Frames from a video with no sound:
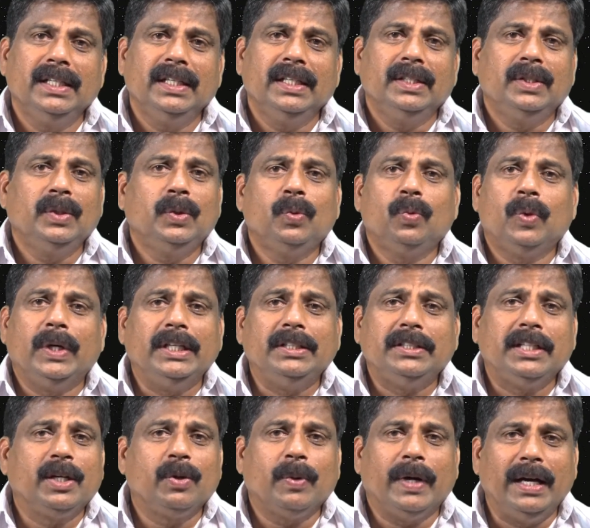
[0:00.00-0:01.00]
So what is
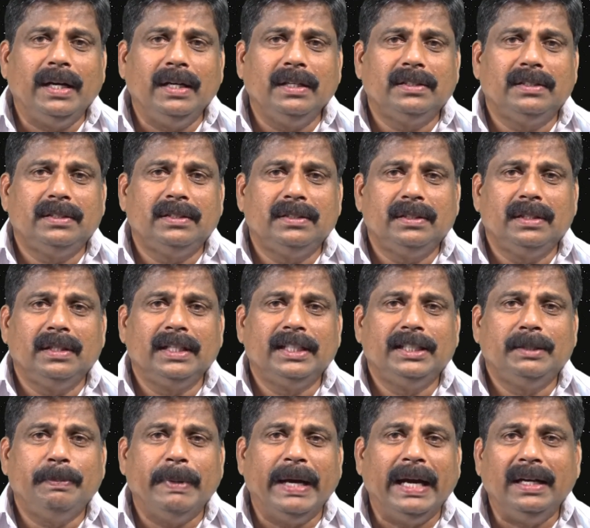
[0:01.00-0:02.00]
required is an
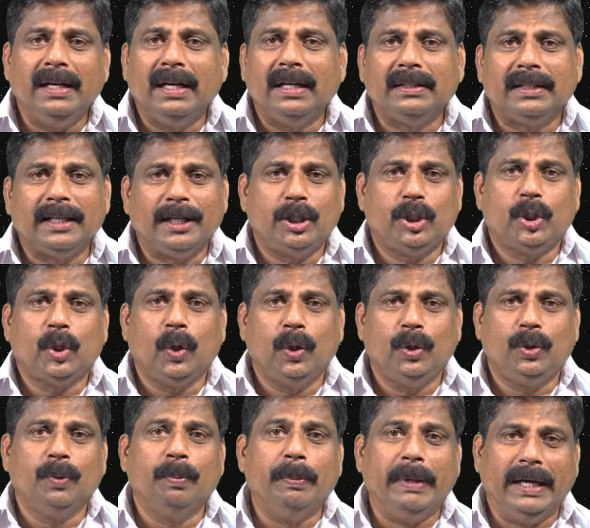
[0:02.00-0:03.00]
expanded
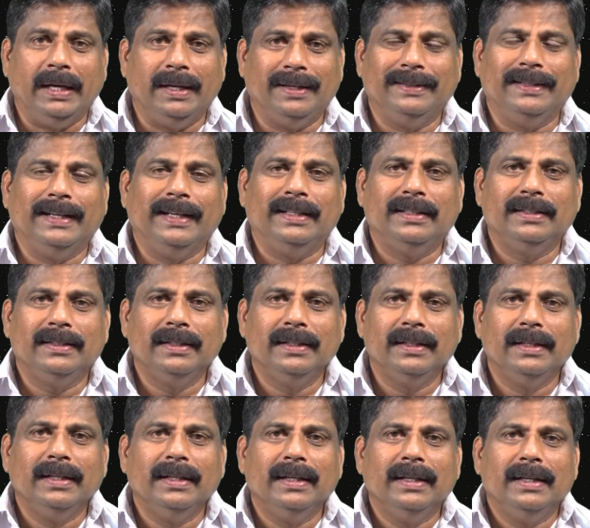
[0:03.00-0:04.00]
threshold to bear that,
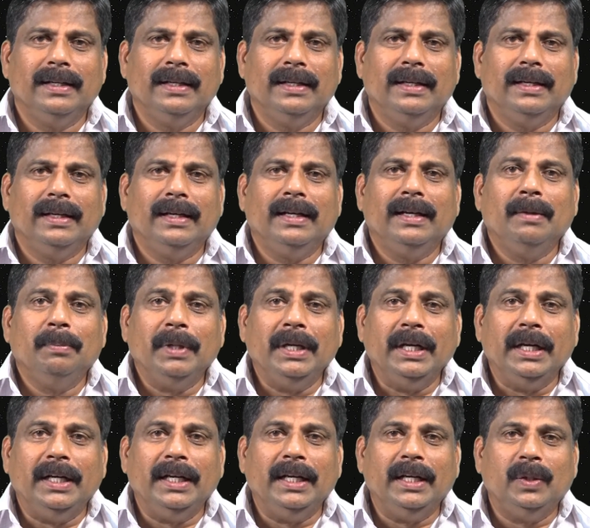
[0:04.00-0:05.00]
an
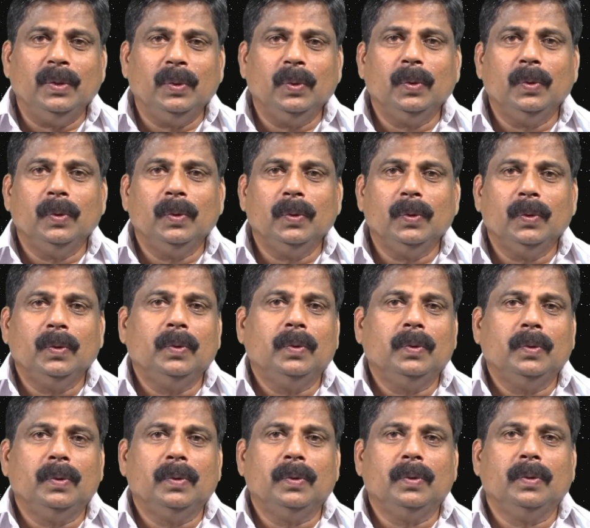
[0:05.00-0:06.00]
ability to
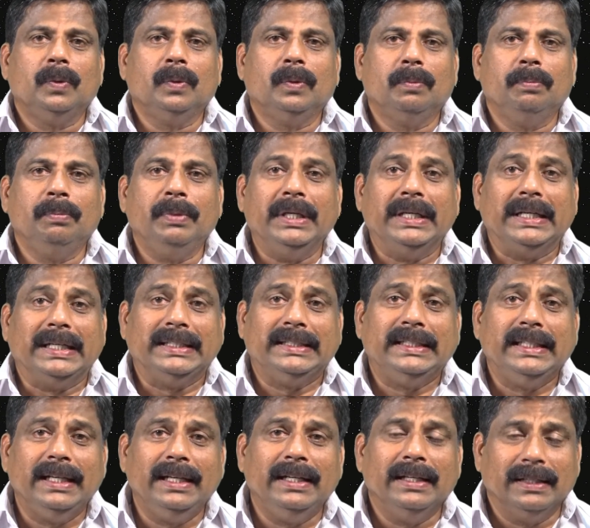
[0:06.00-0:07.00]
be
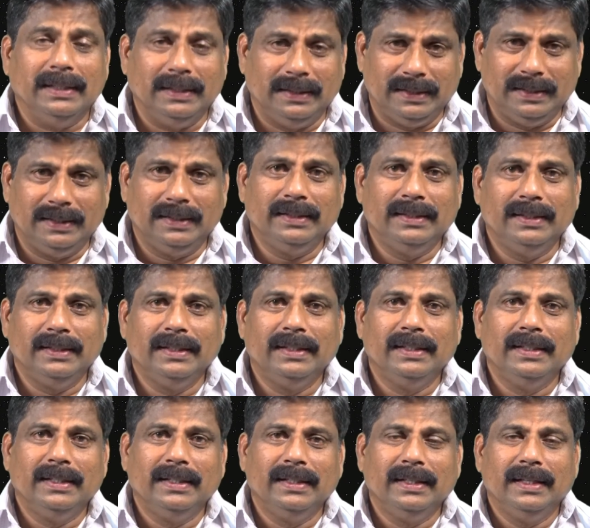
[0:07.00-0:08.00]
resilient
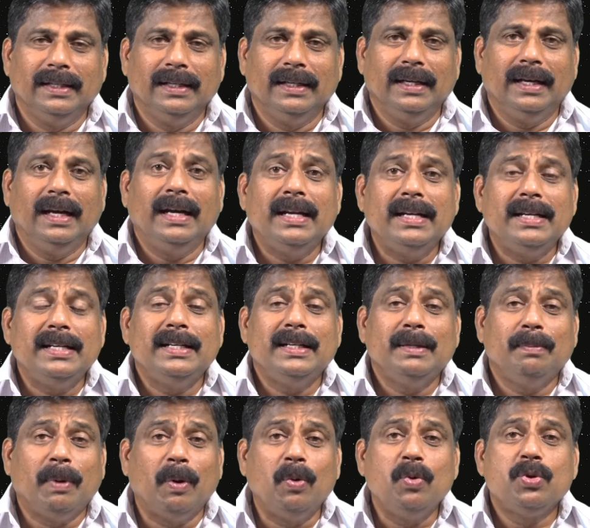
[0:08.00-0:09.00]

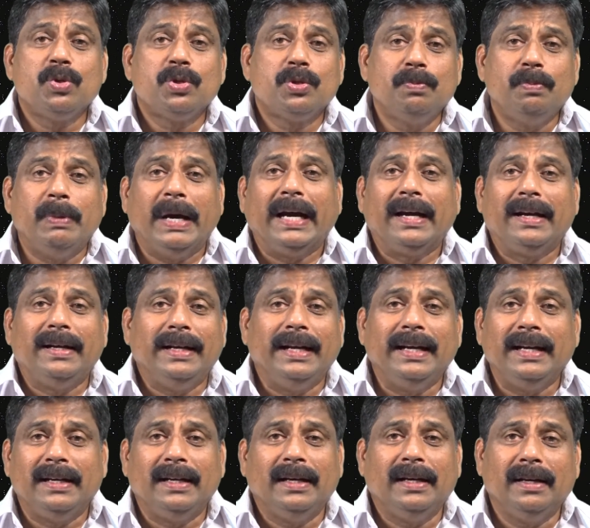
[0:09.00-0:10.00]
and bounce back
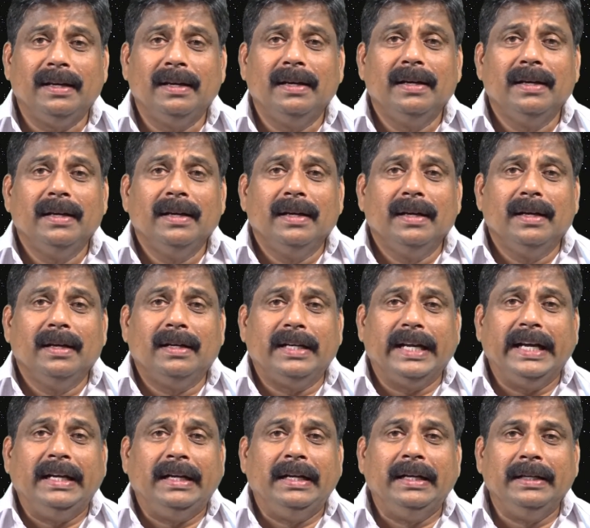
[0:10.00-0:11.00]
like a
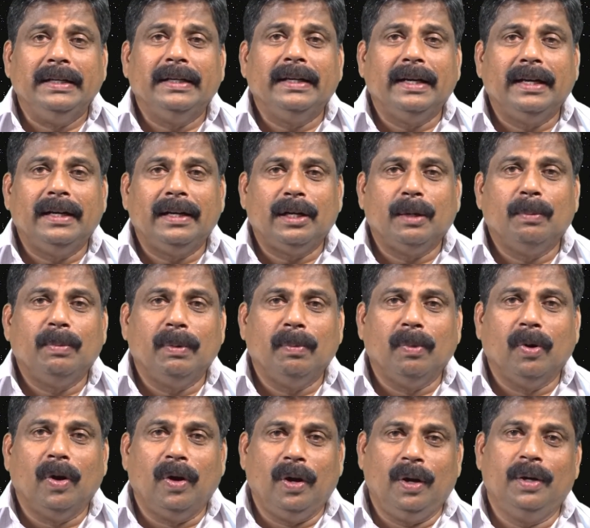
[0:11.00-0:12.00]
tightly aired rubber
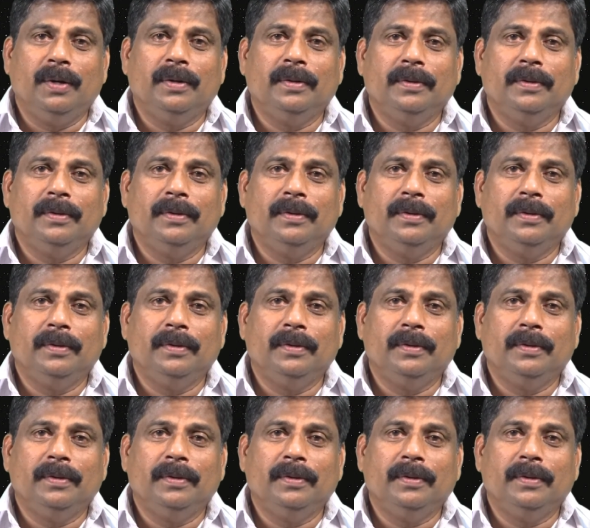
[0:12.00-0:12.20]
ball.